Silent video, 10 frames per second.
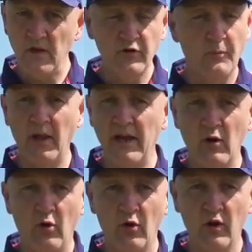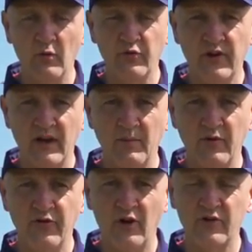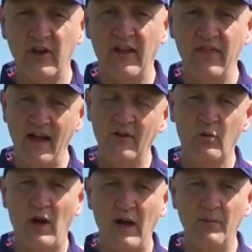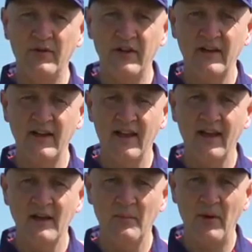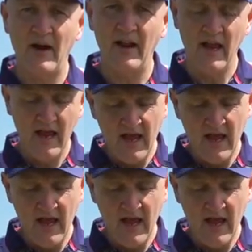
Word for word: to play all those type of shots, and that's what I particularly like about it.